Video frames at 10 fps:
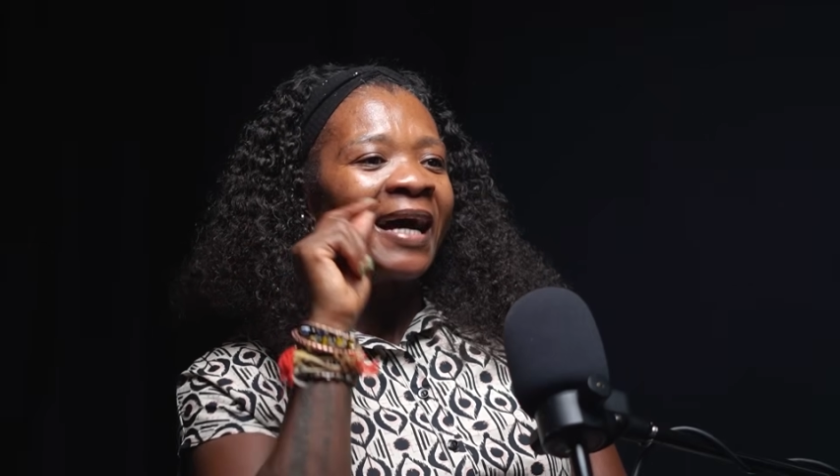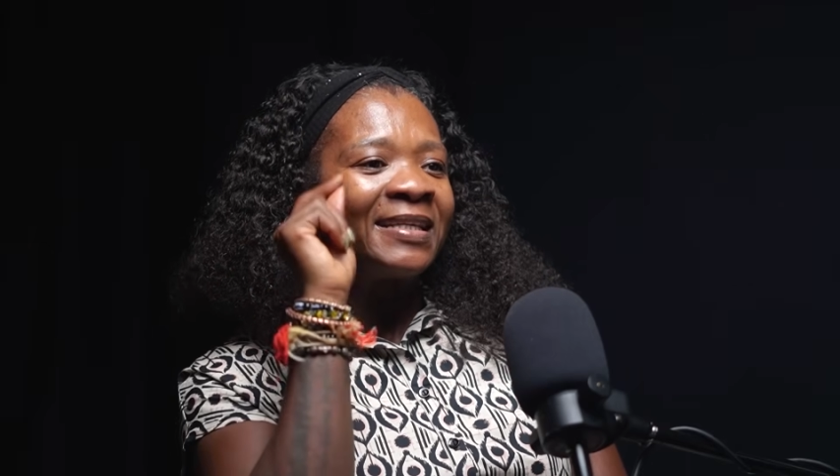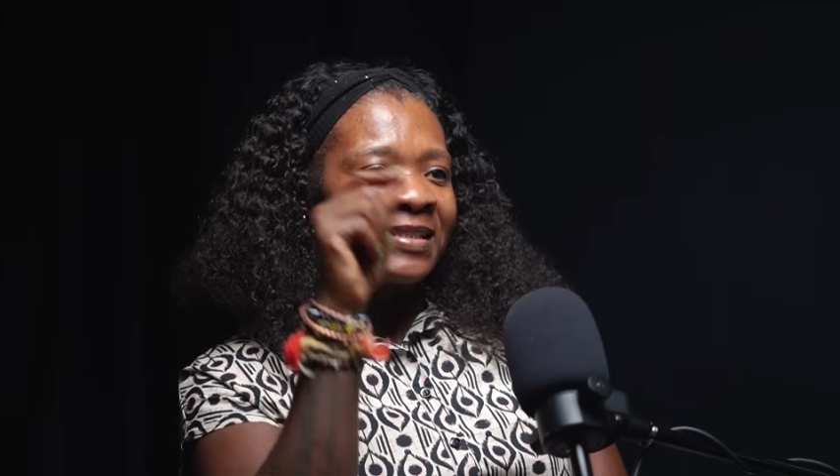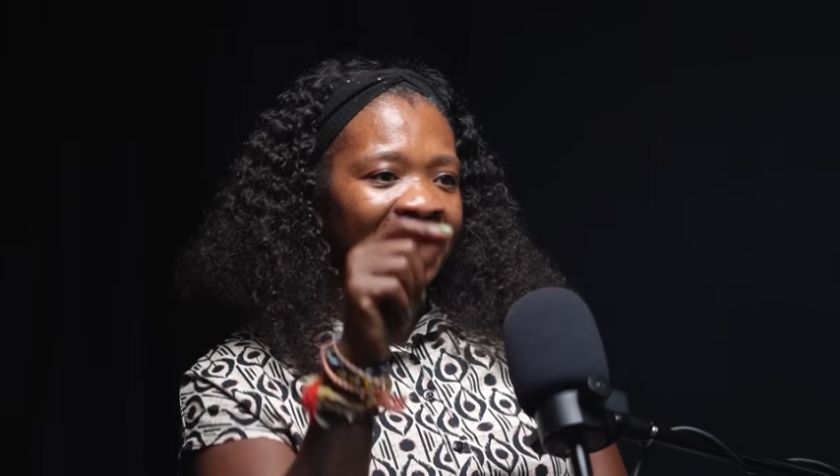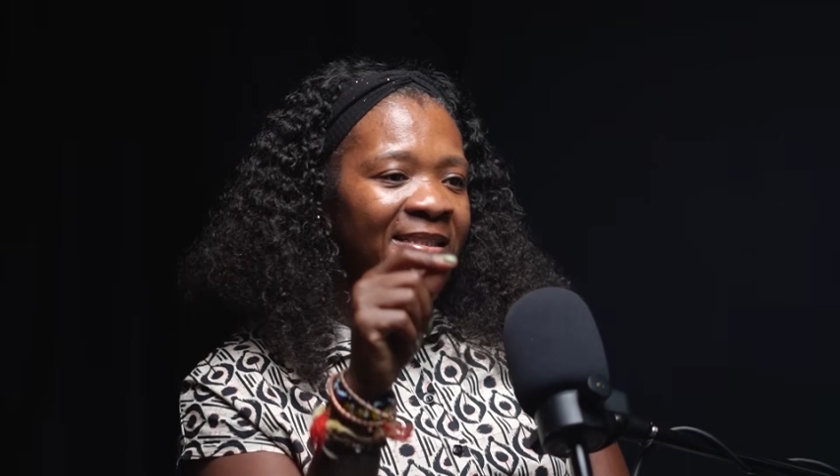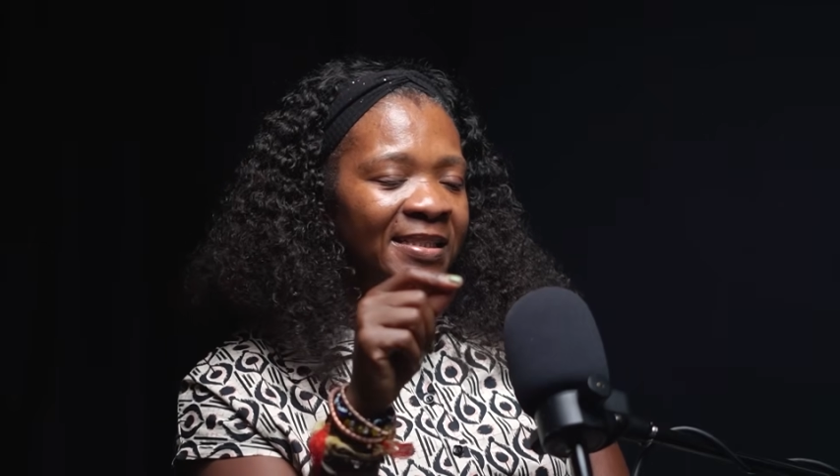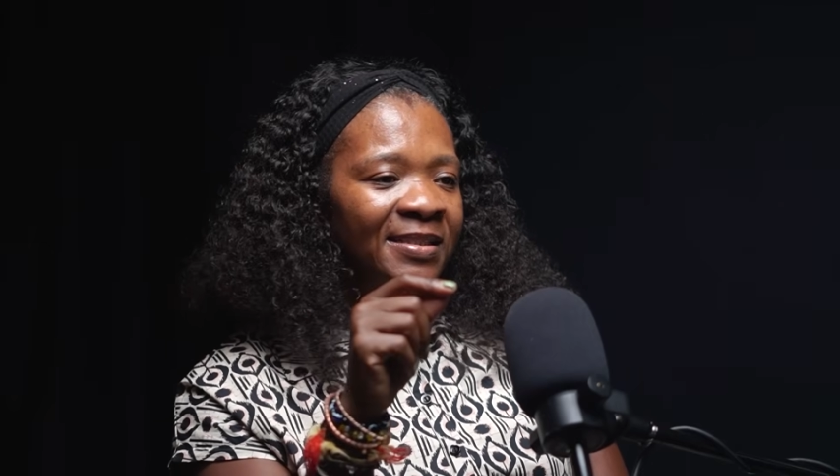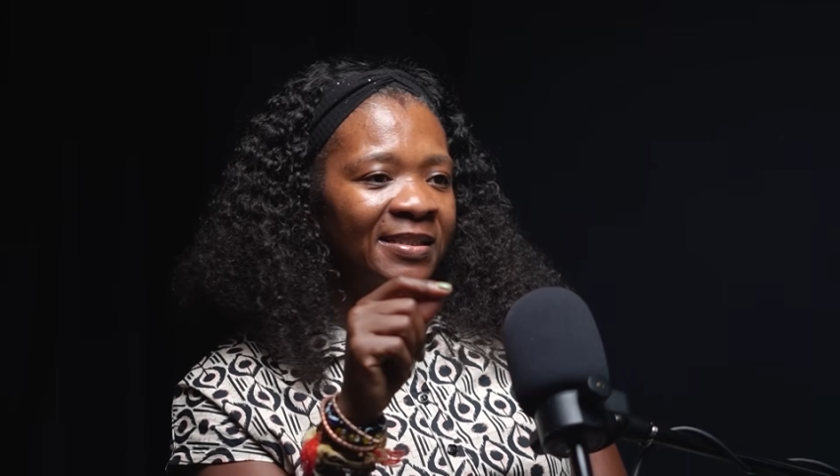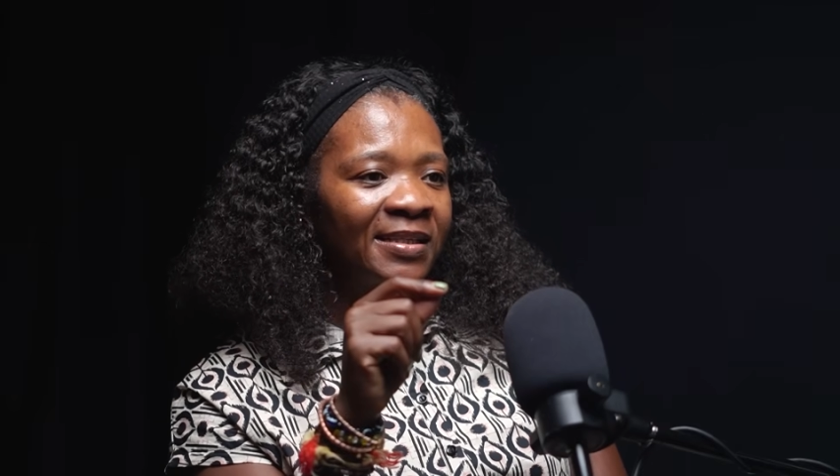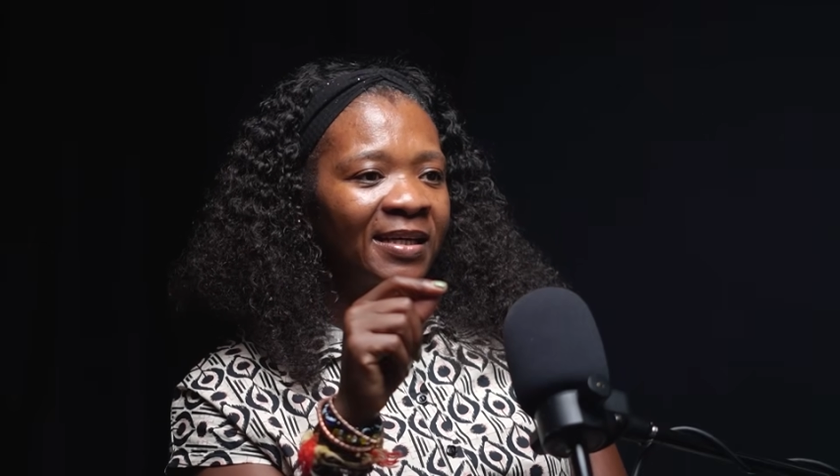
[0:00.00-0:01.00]

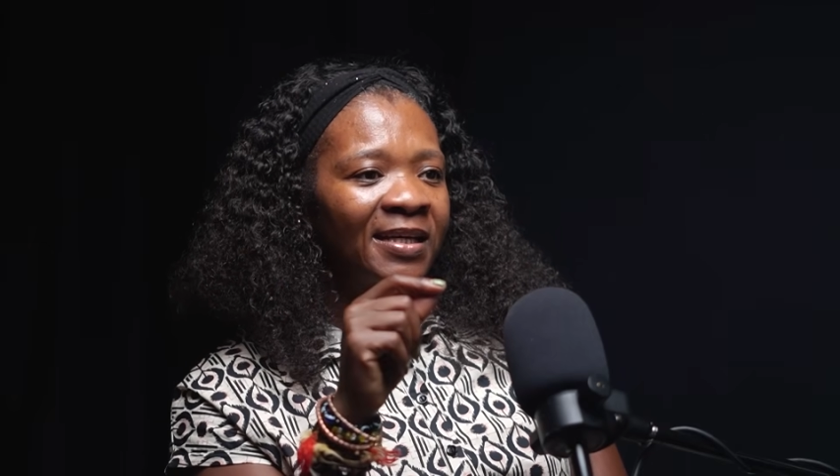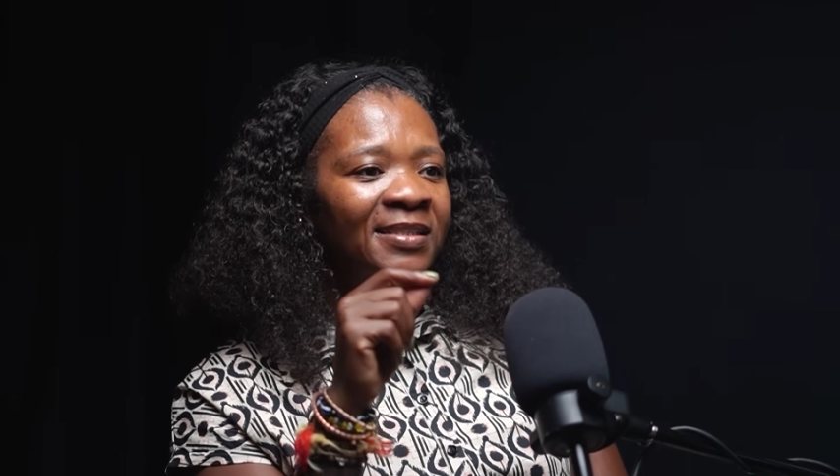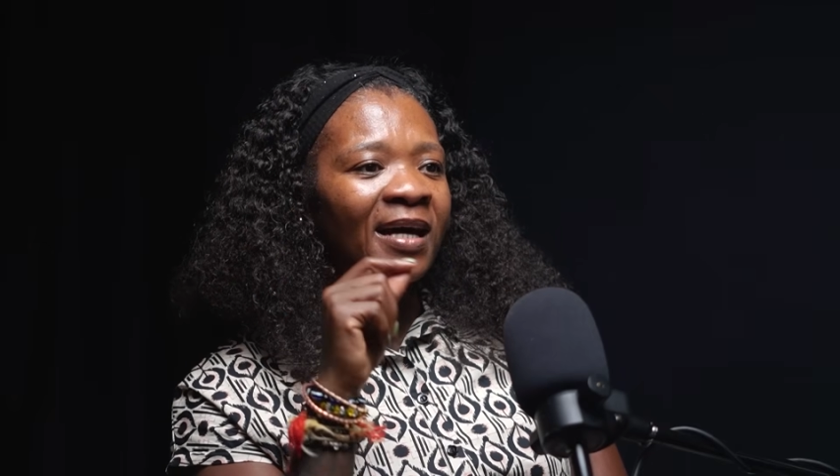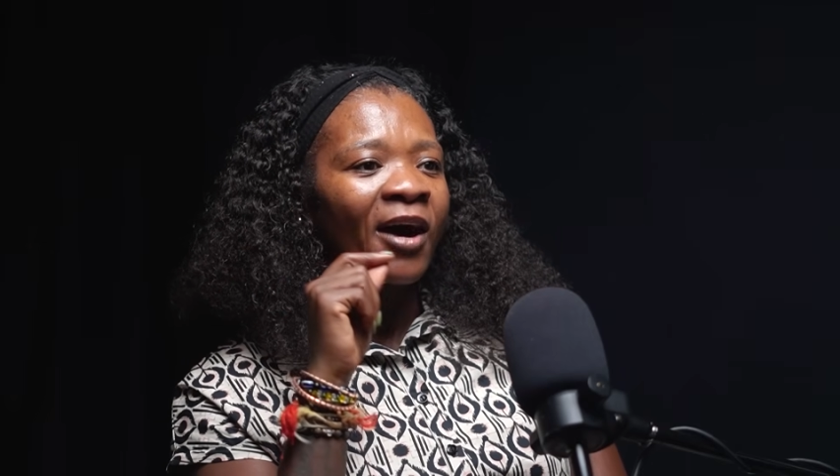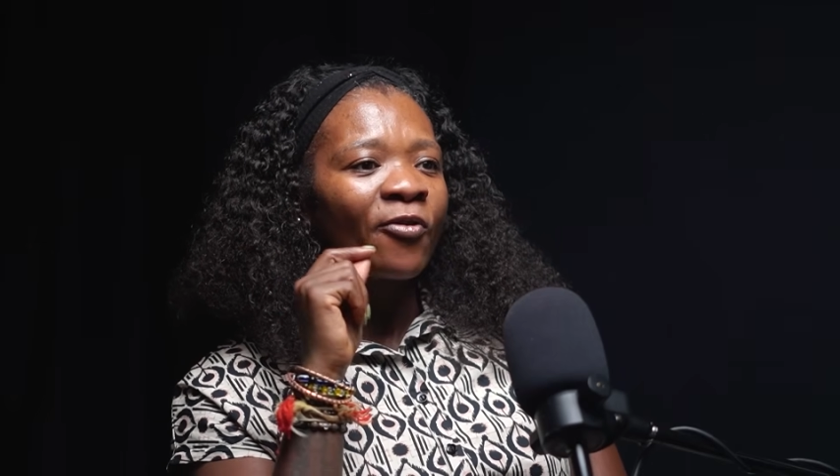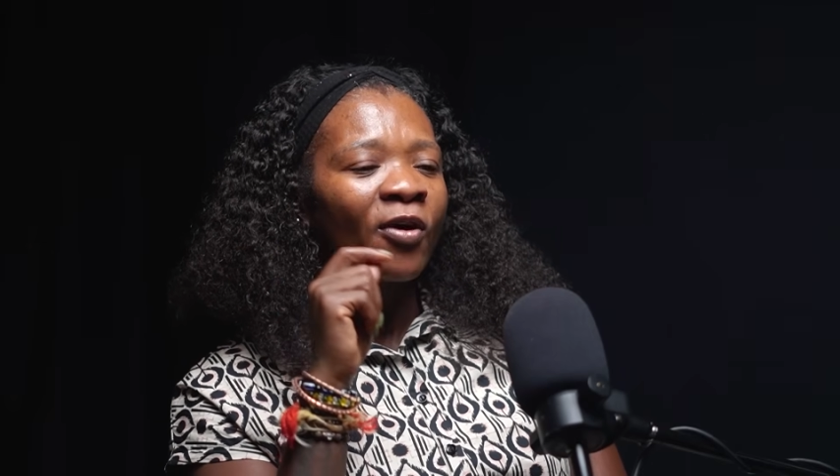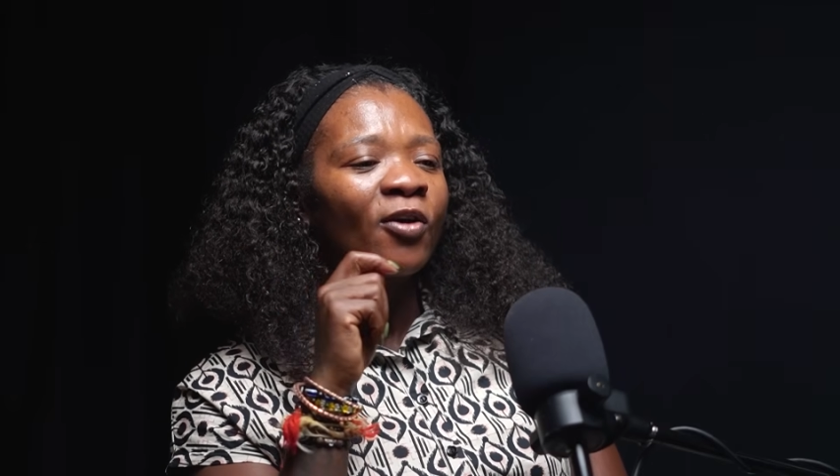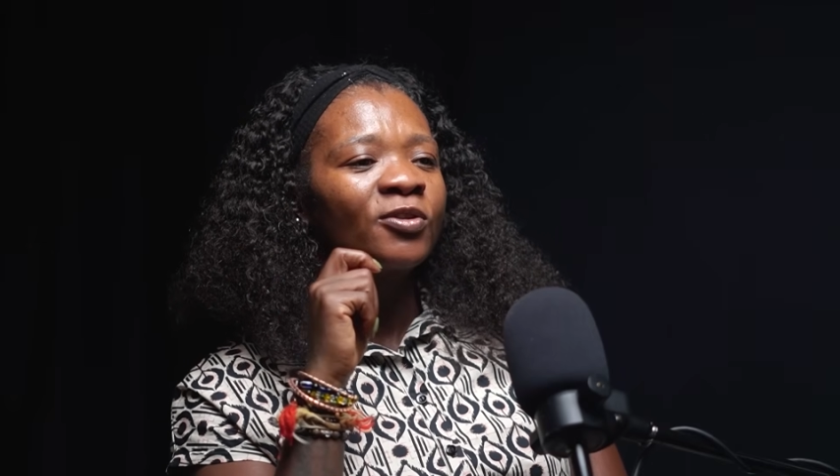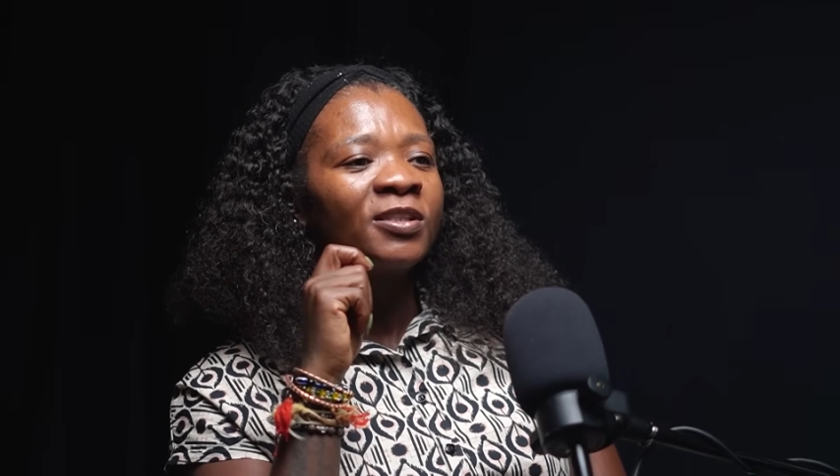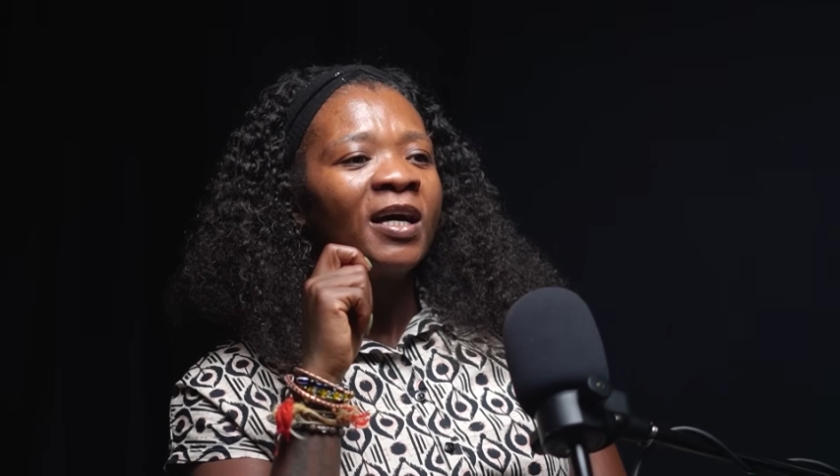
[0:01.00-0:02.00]
identity is
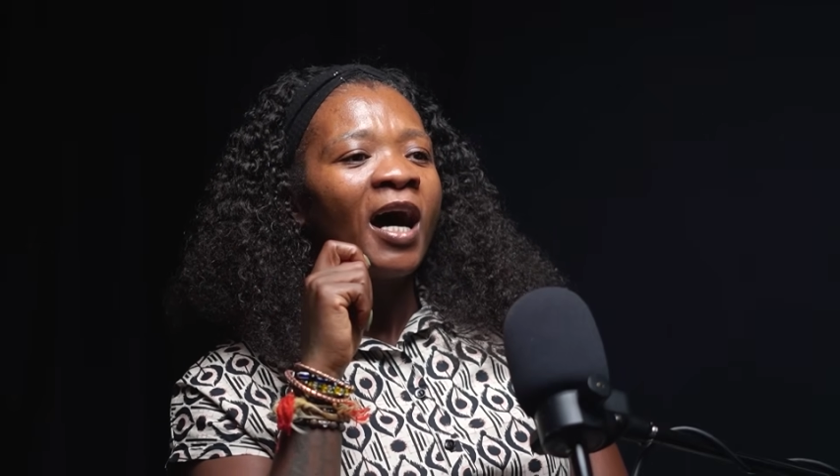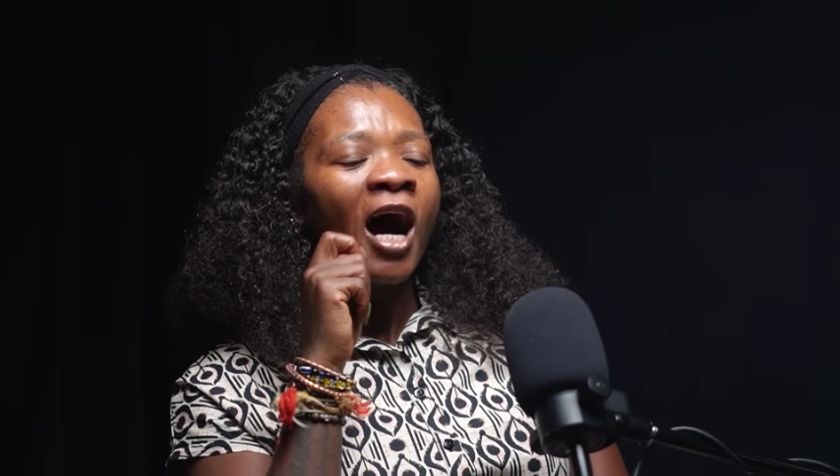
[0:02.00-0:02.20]
around